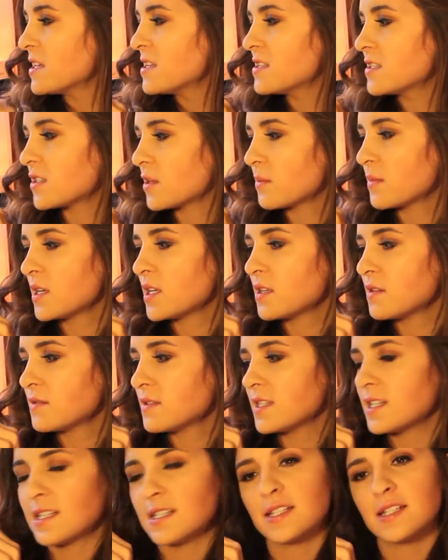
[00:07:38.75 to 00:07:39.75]
So I'm gonna use
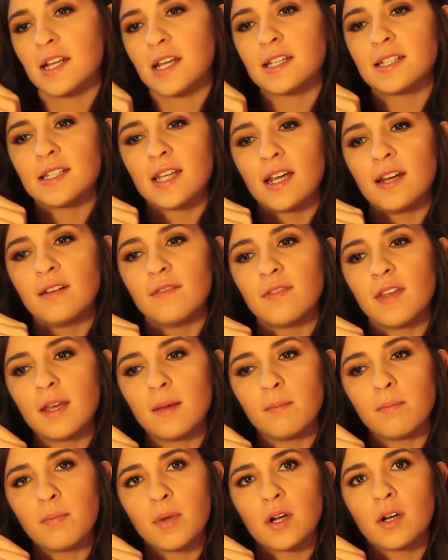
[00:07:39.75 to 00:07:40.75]
this nice kind of
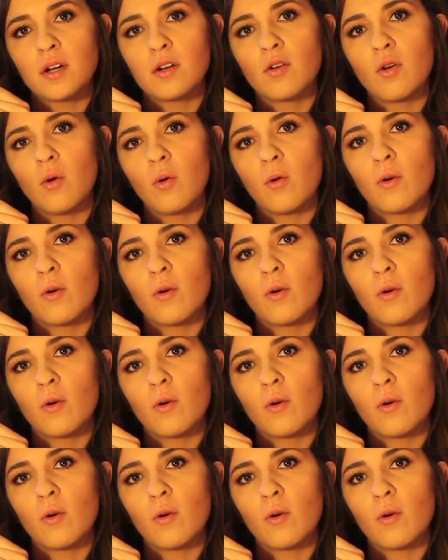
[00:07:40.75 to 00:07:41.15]
like burnt